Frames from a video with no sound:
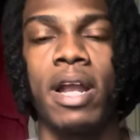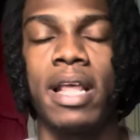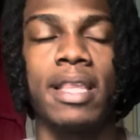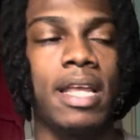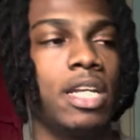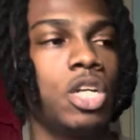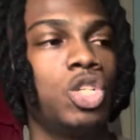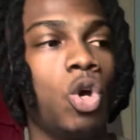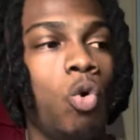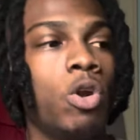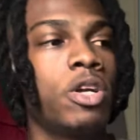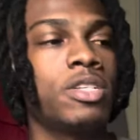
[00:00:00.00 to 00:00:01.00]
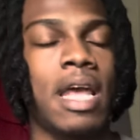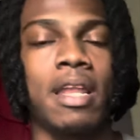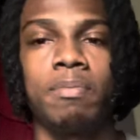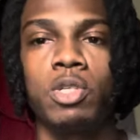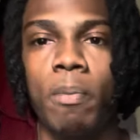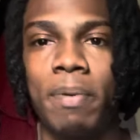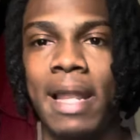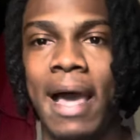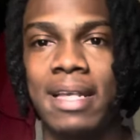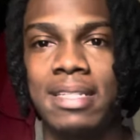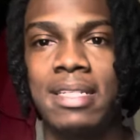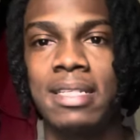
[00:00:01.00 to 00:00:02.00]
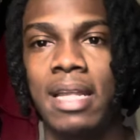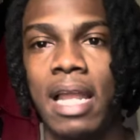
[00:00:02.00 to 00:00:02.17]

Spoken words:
And I think the doubters at the top of last season